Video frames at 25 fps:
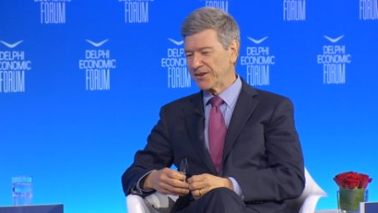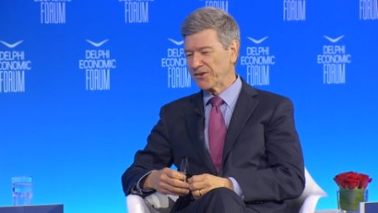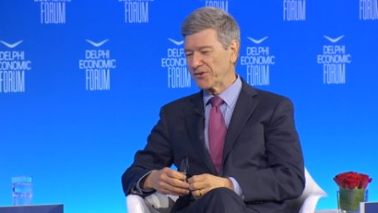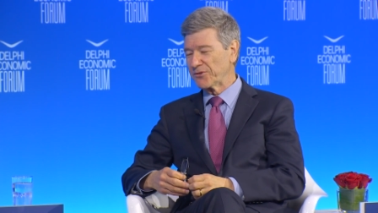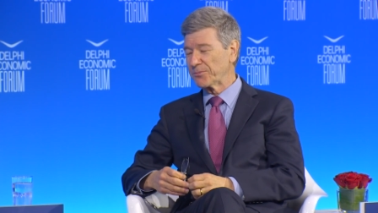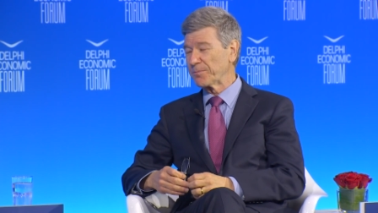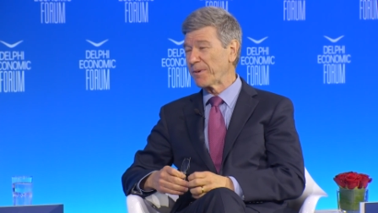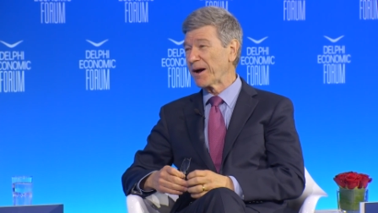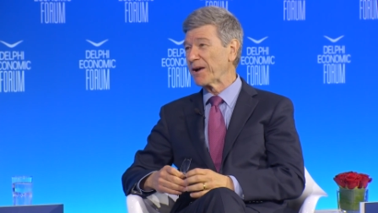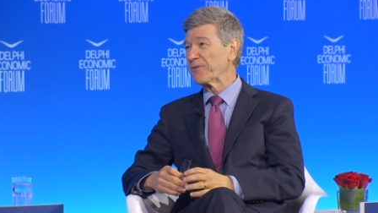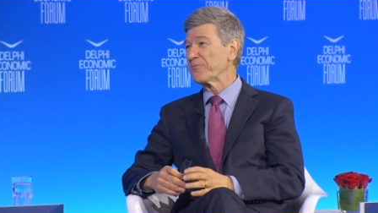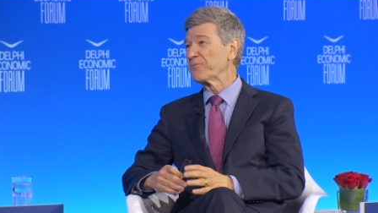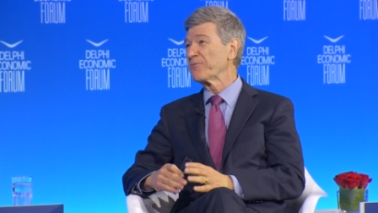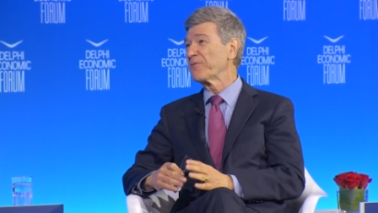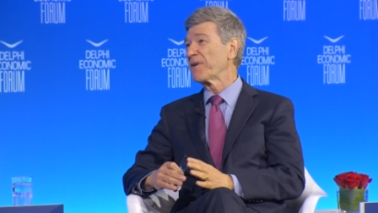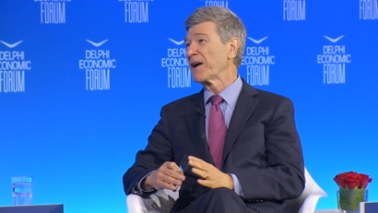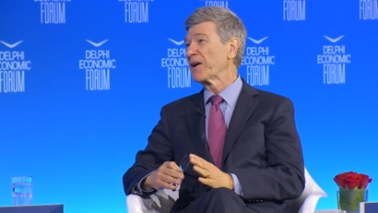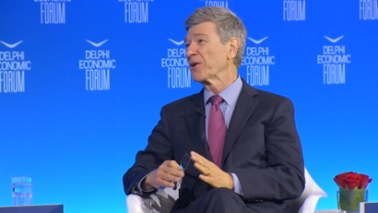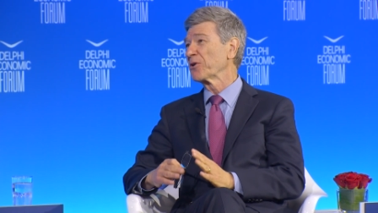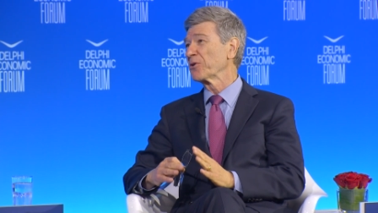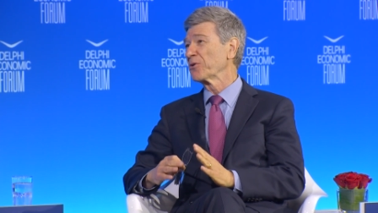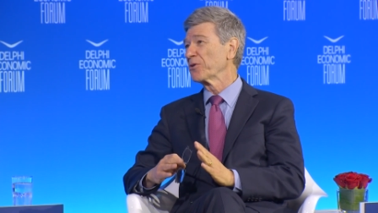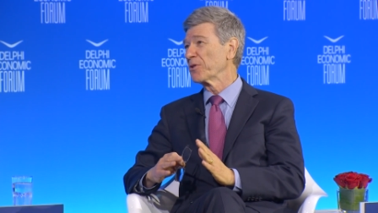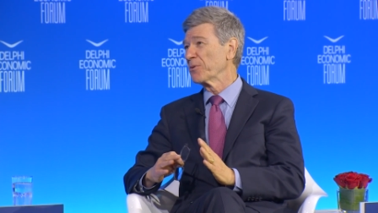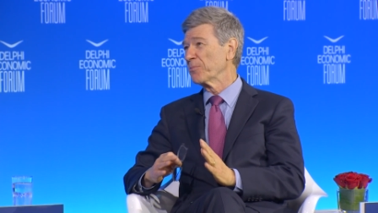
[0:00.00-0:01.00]
is by
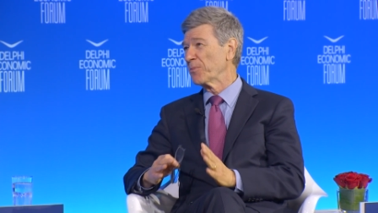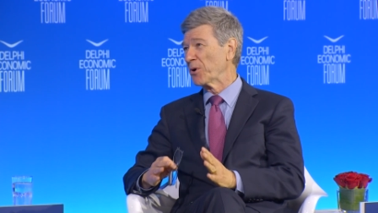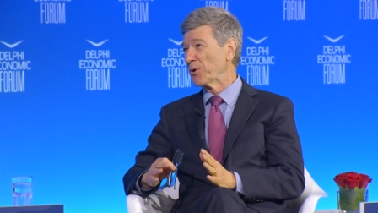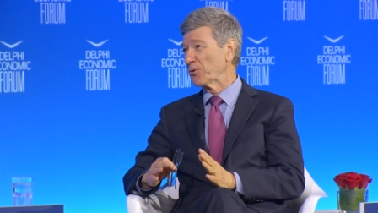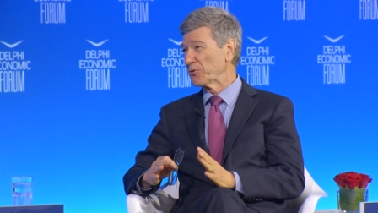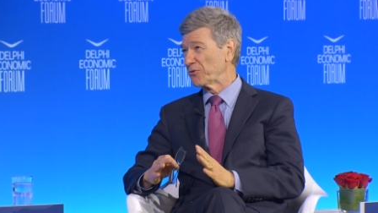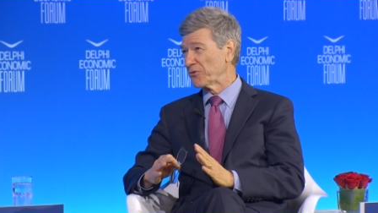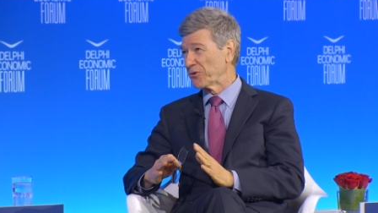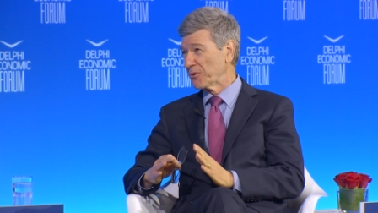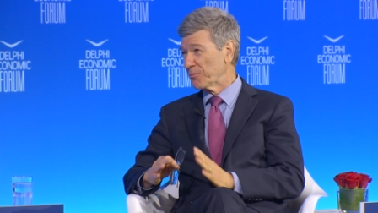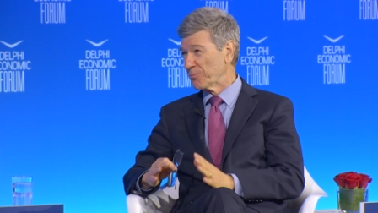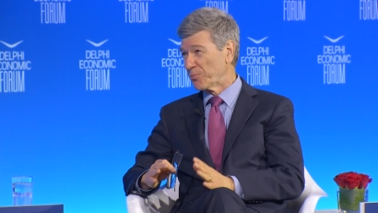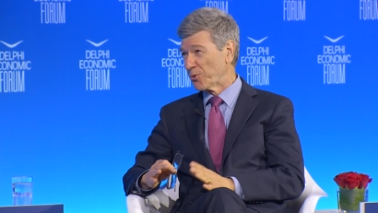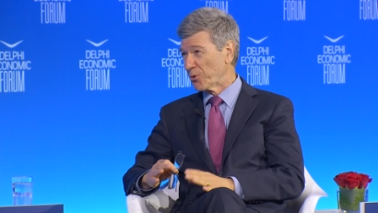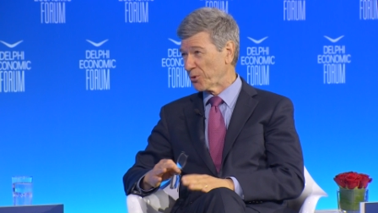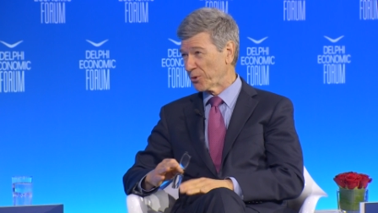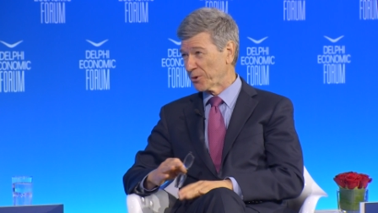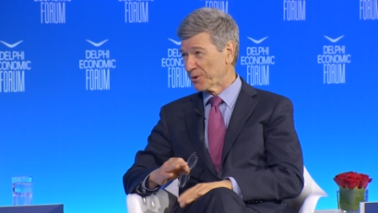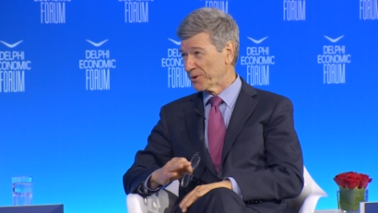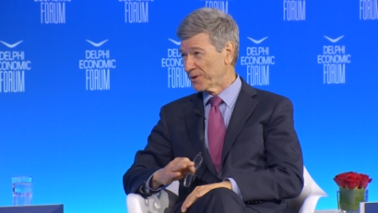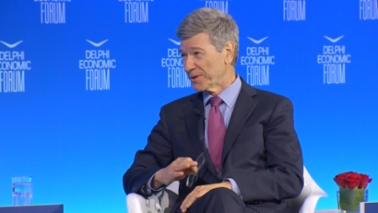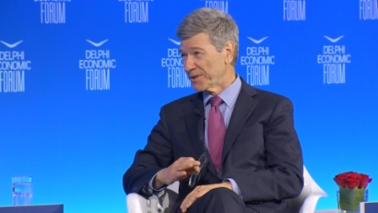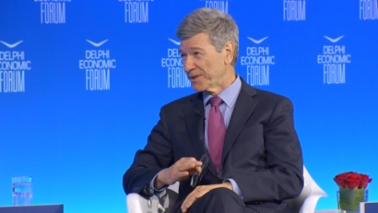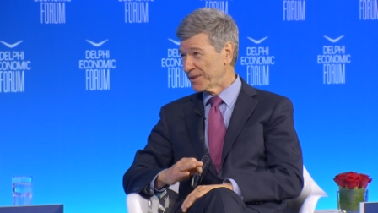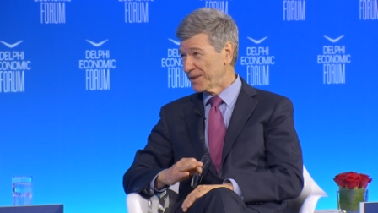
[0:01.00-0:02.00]
far the most
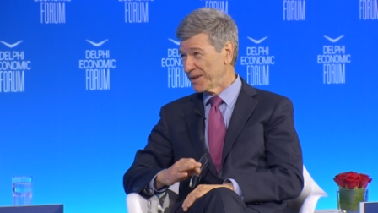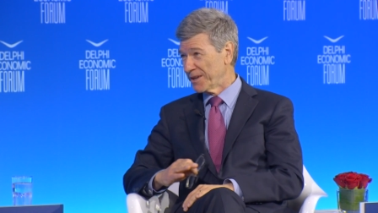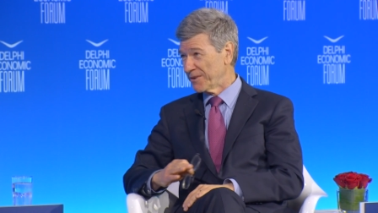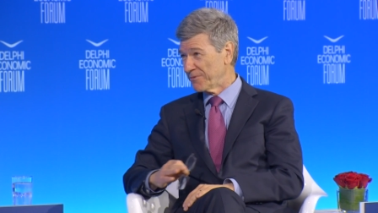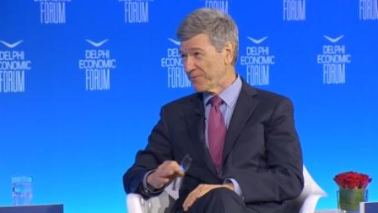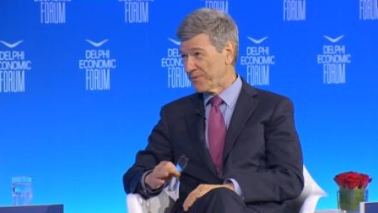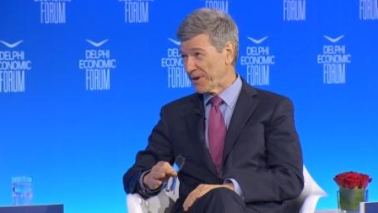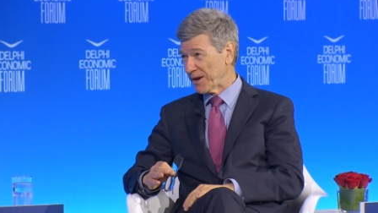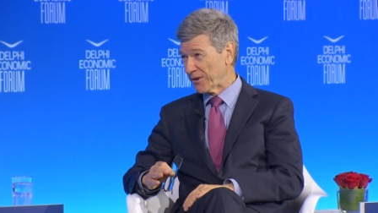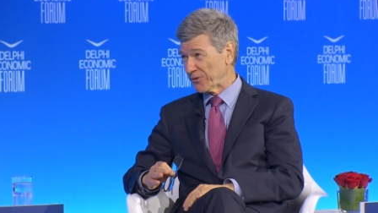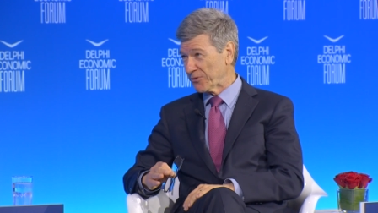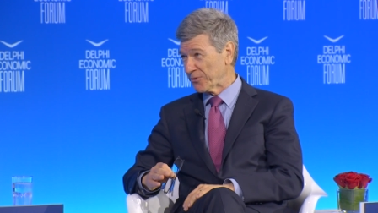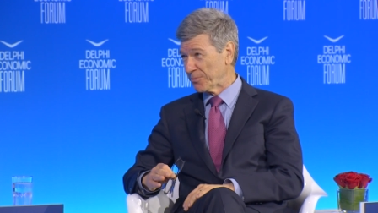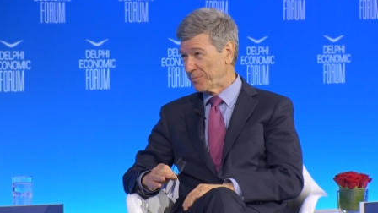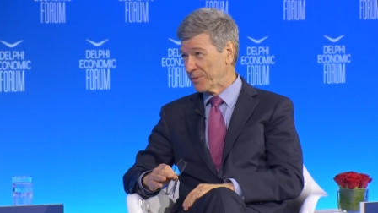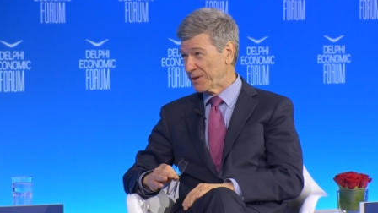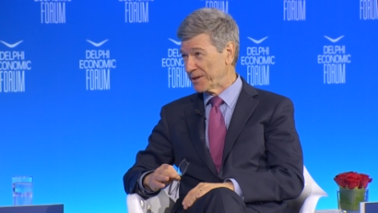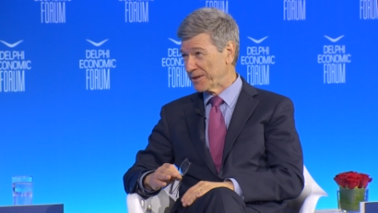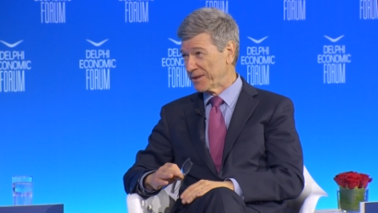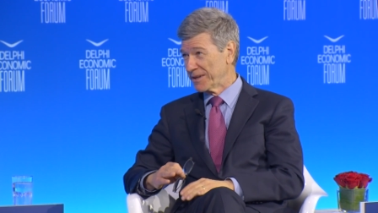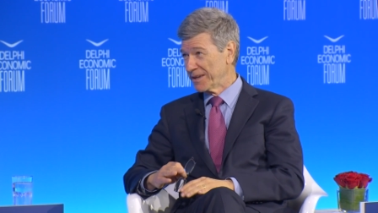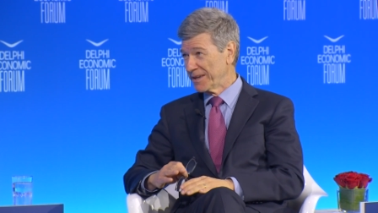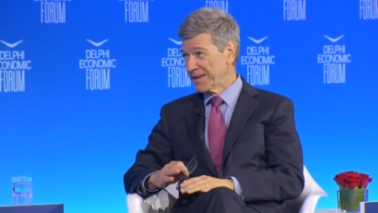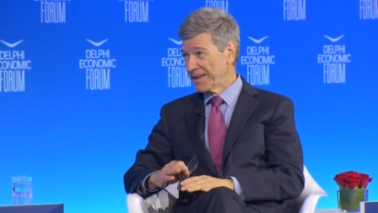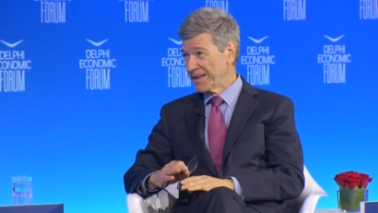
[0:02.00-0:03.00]
important
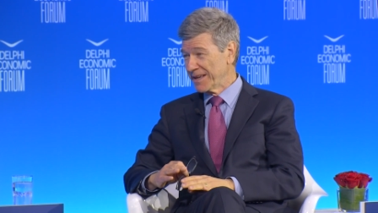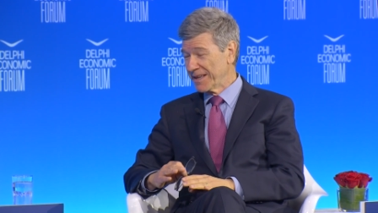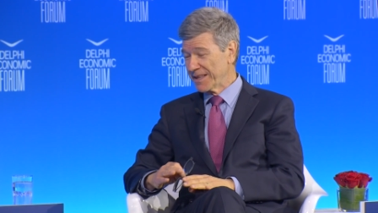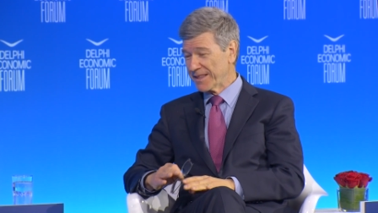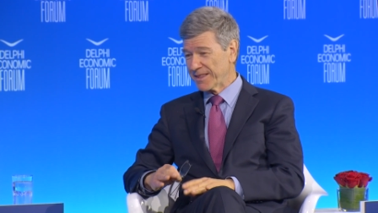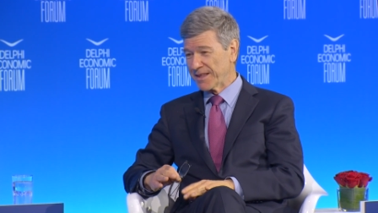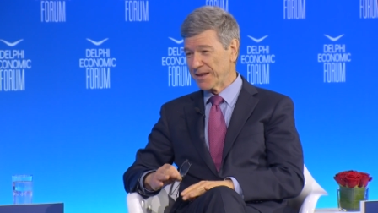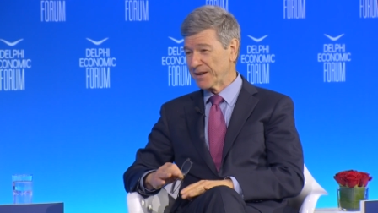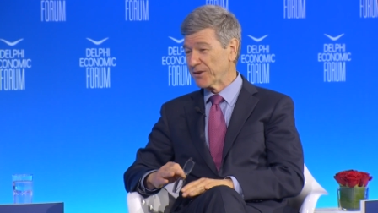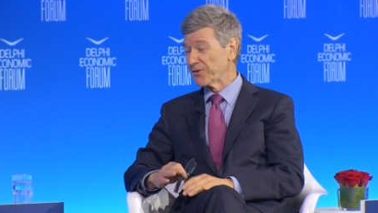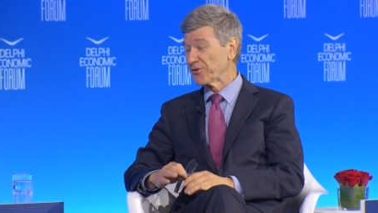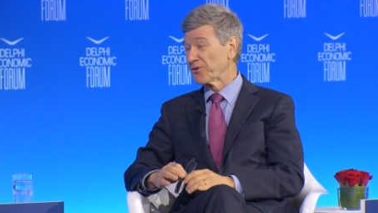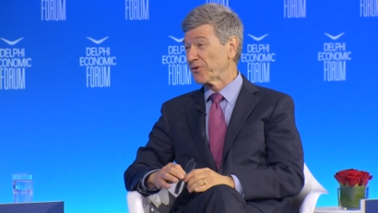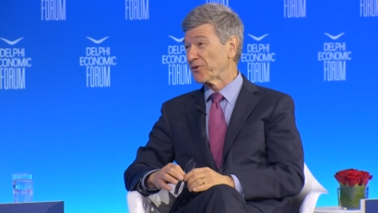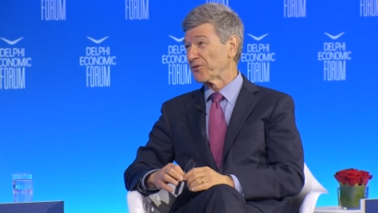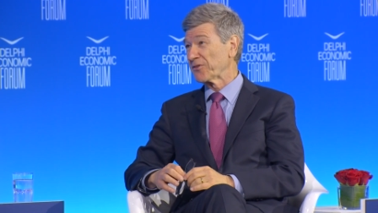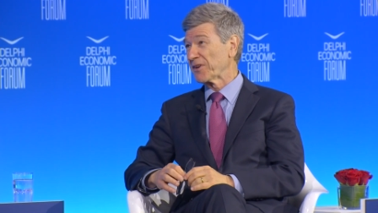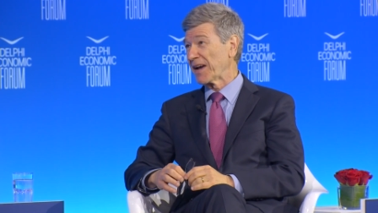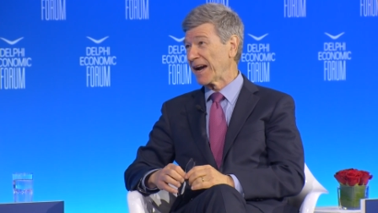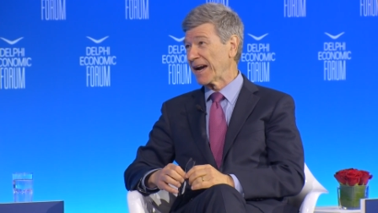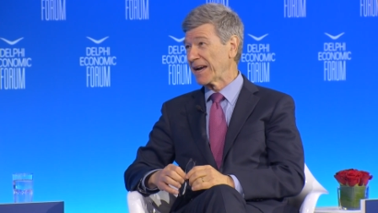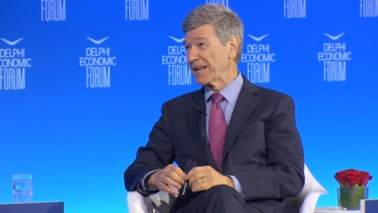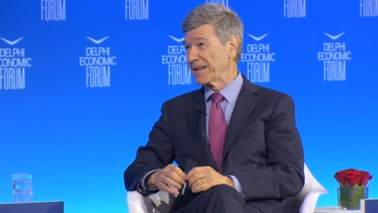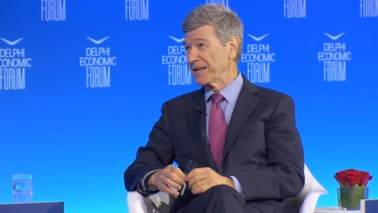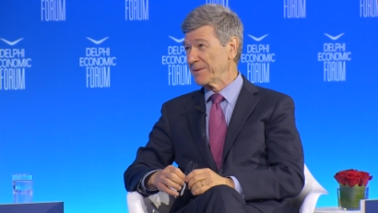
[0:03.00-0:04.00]
investment that a
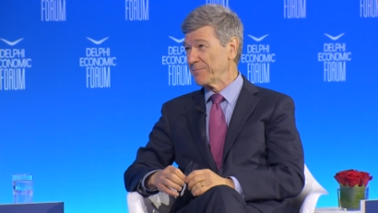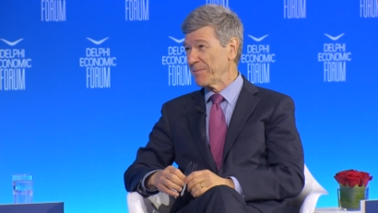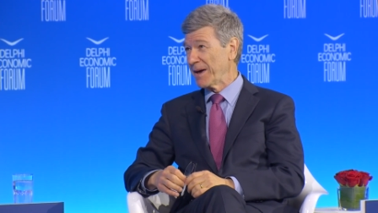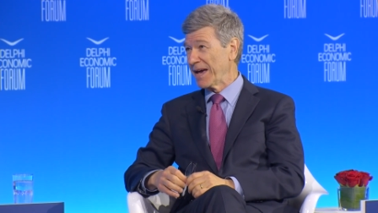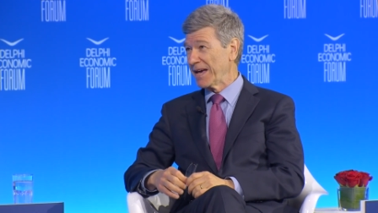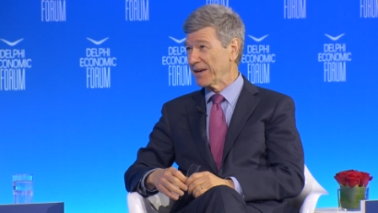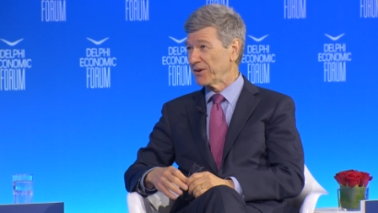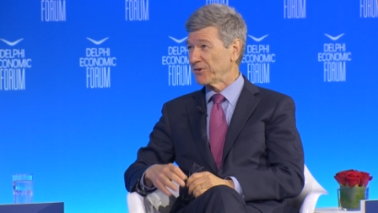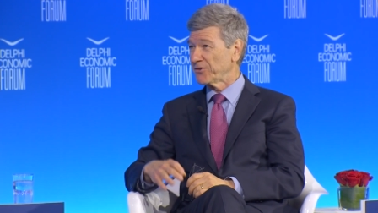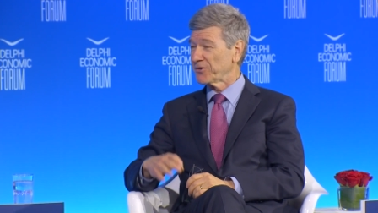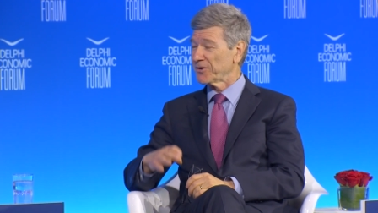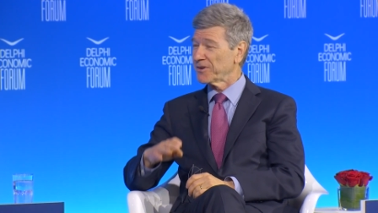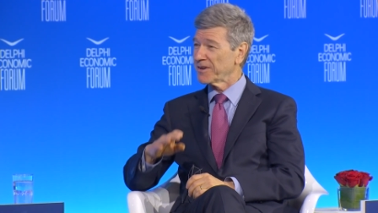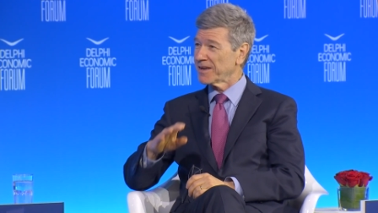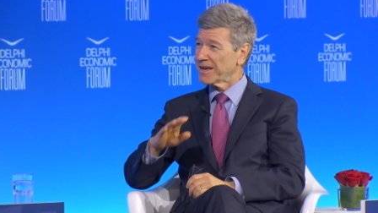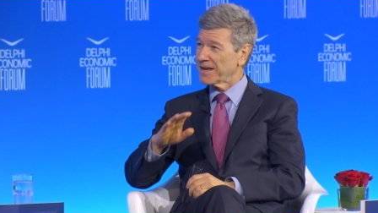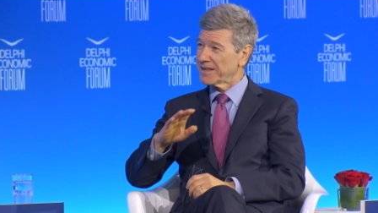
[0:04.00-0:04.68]
society makes.